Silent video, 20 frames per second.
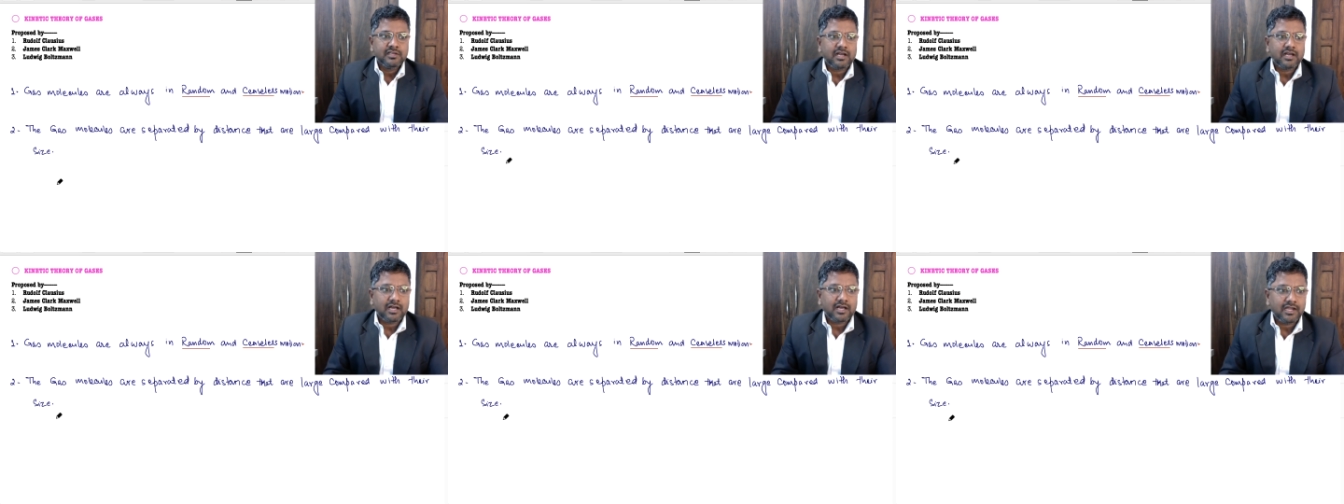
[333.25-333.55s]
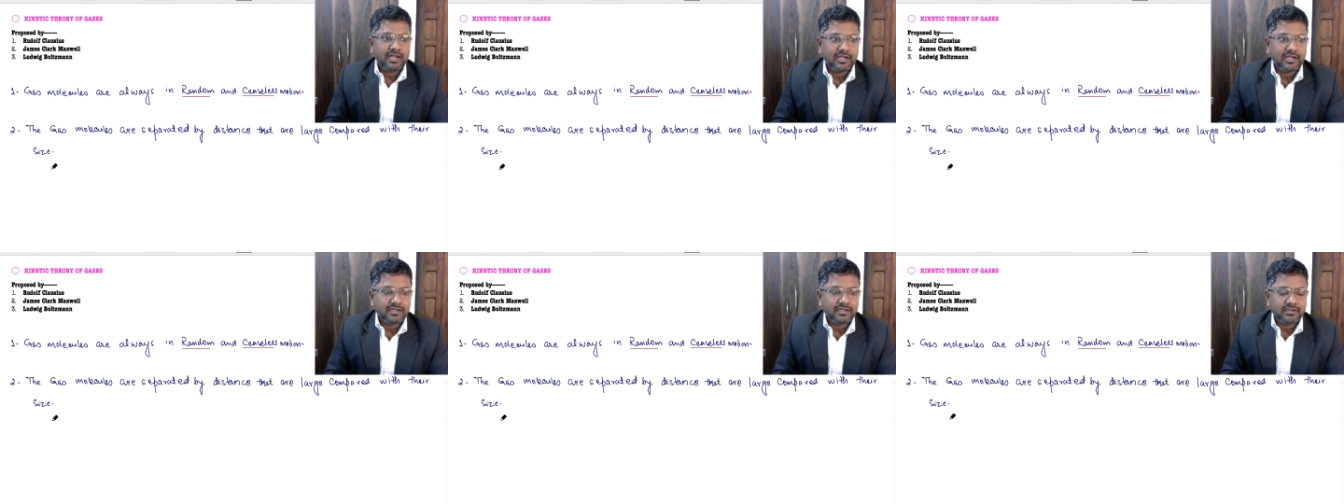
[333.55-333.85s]

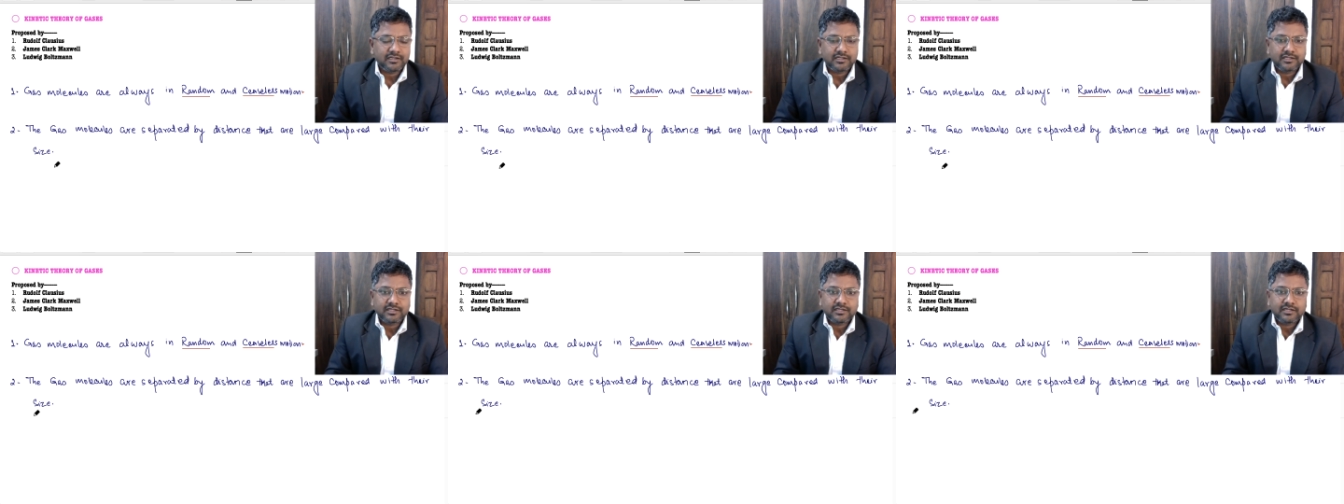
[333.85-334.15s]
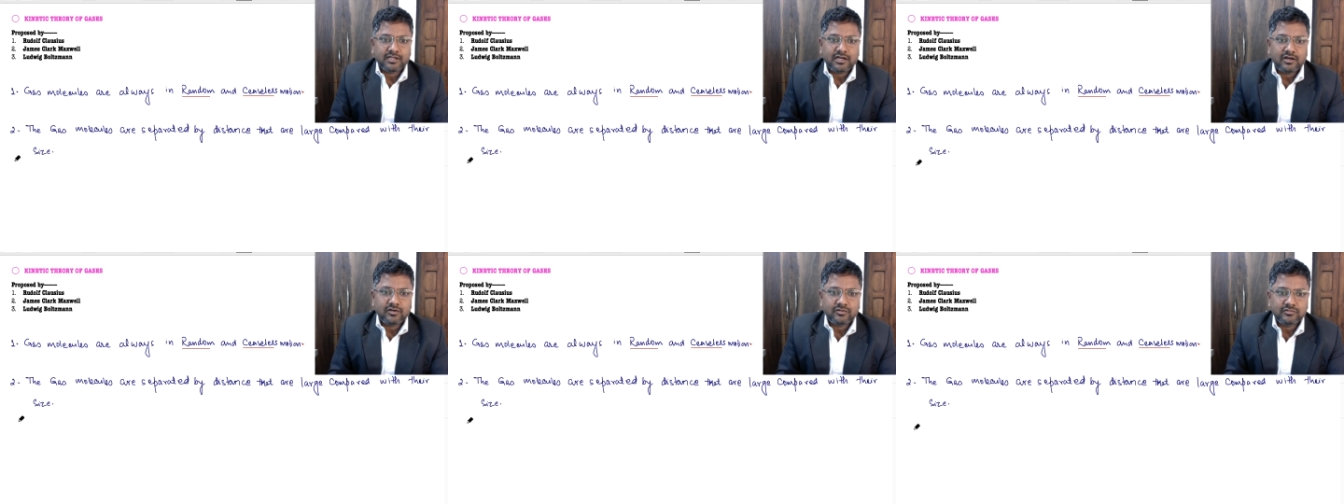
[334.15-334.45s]
And
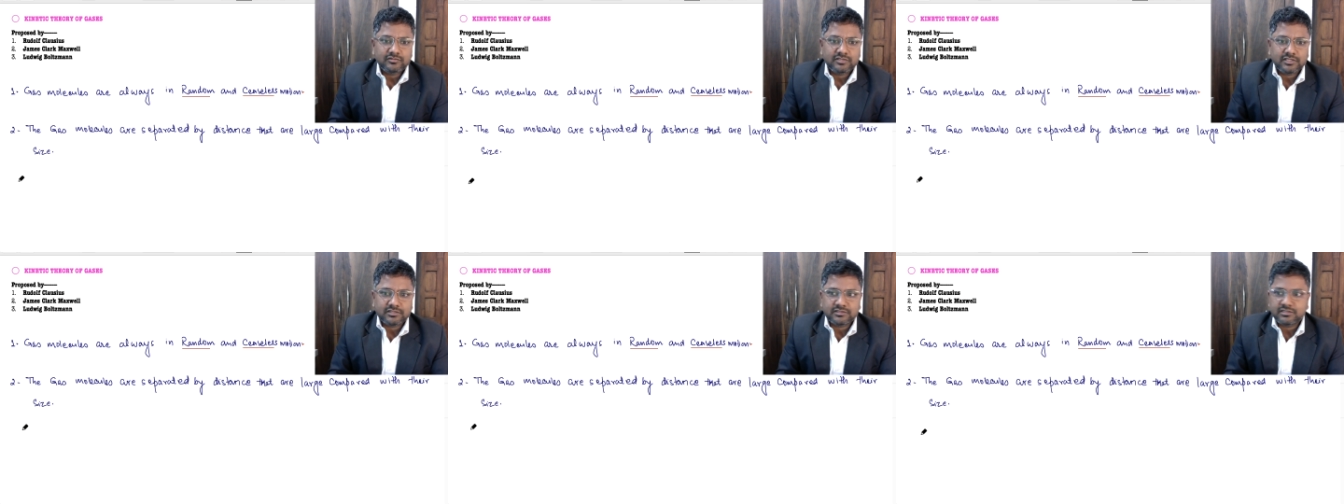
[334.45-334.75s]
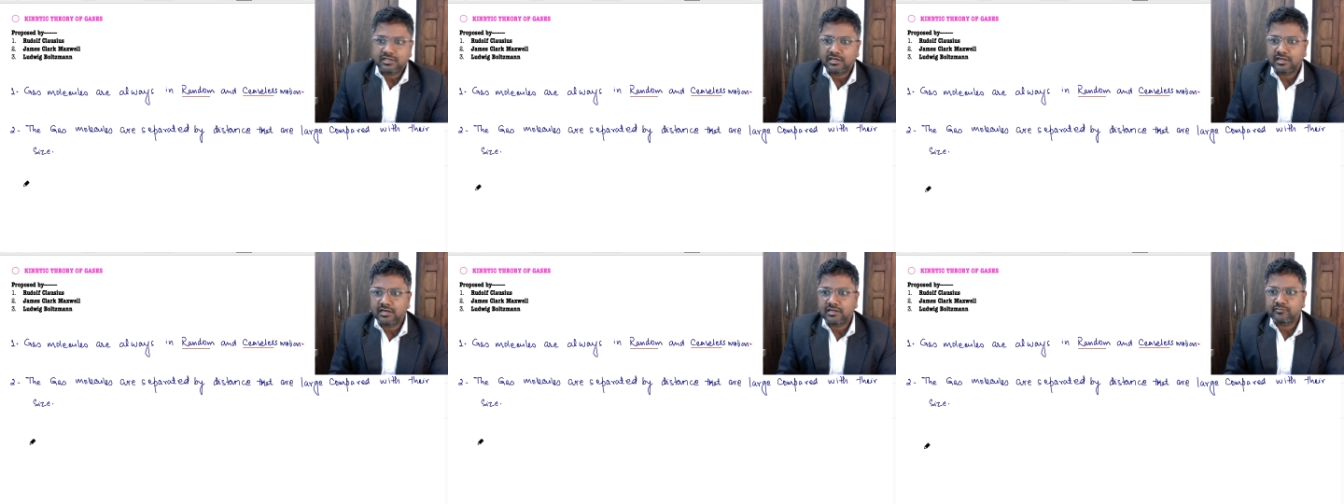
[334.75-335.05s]
now the
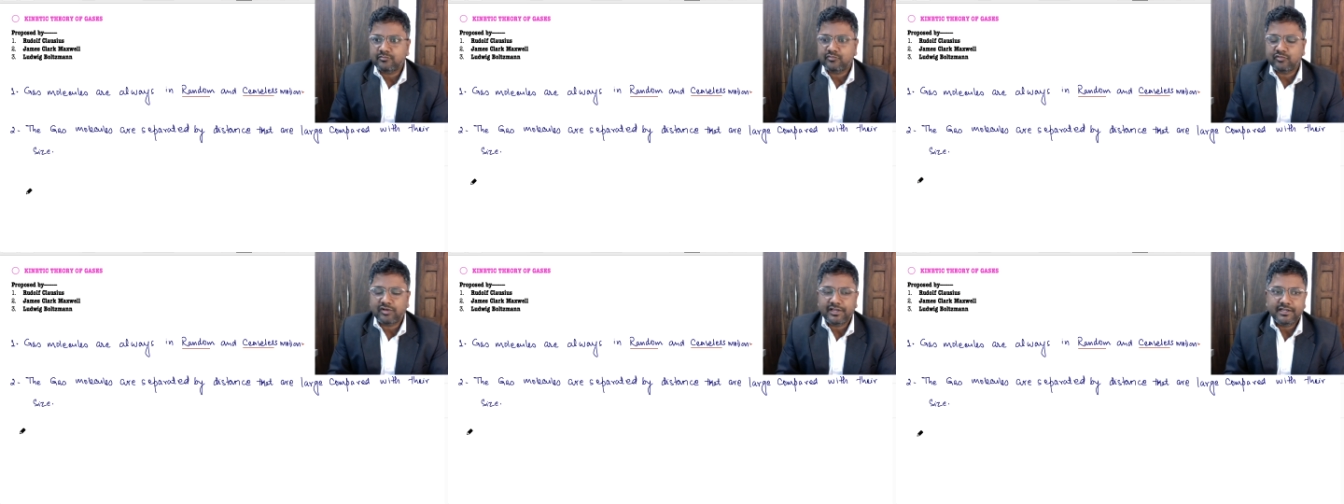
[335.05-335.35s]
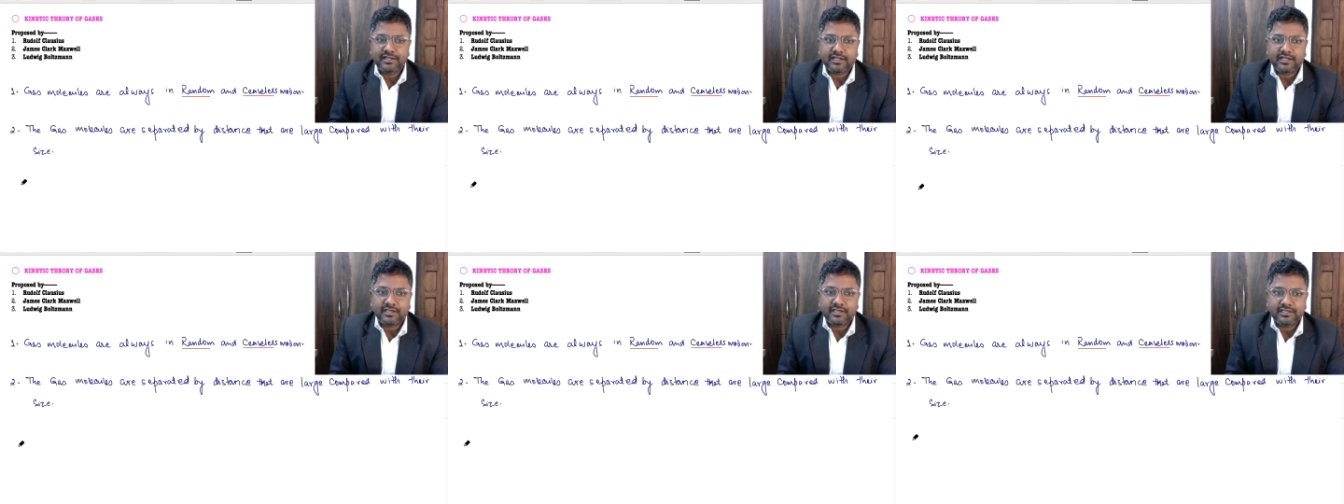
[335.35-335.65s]
third point
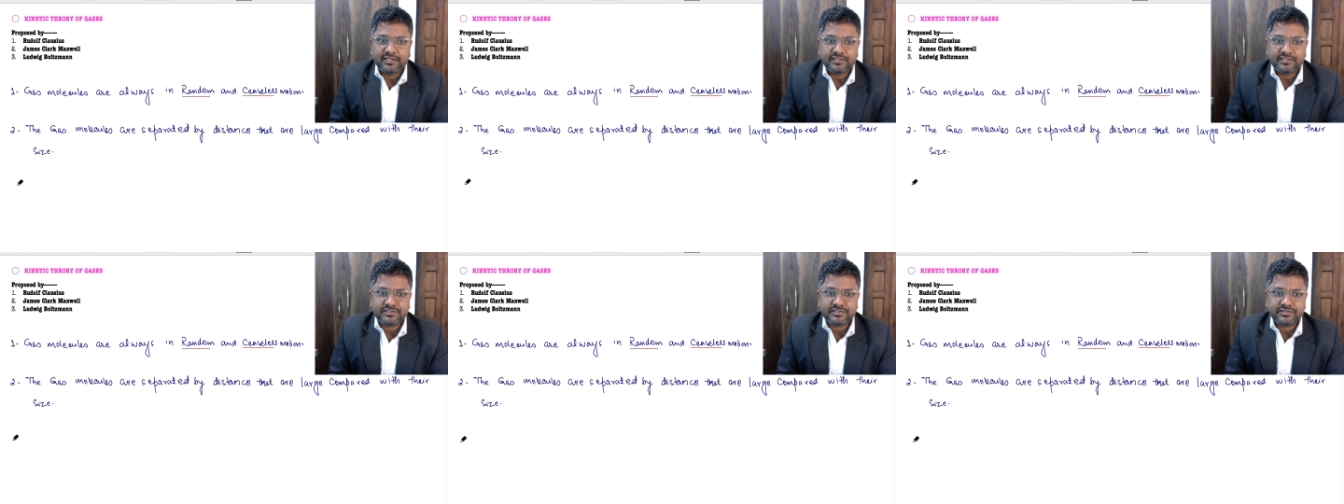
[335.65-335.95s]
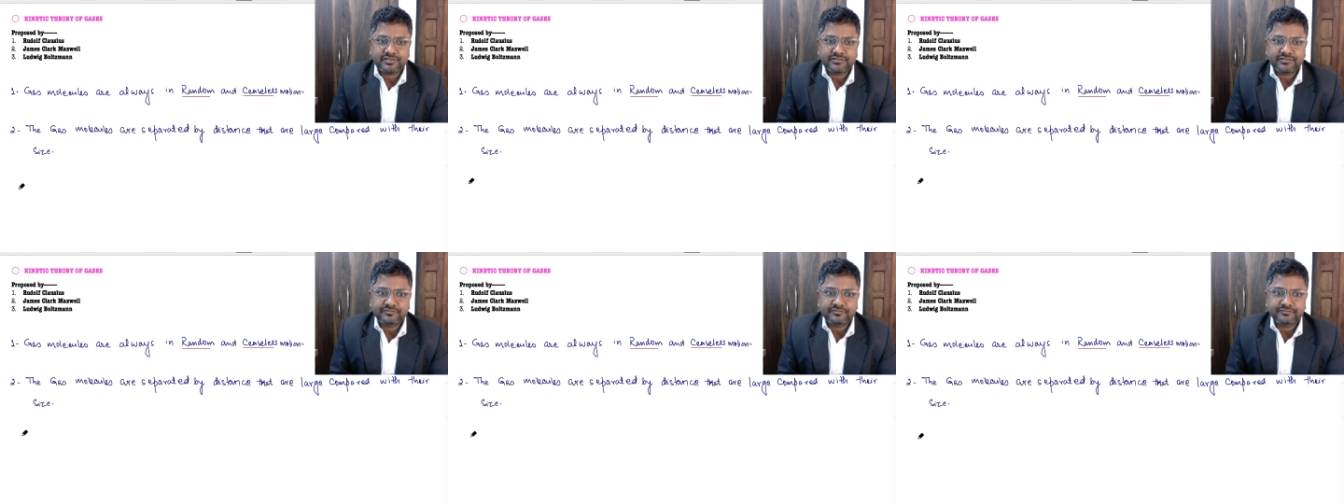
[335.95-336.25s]
is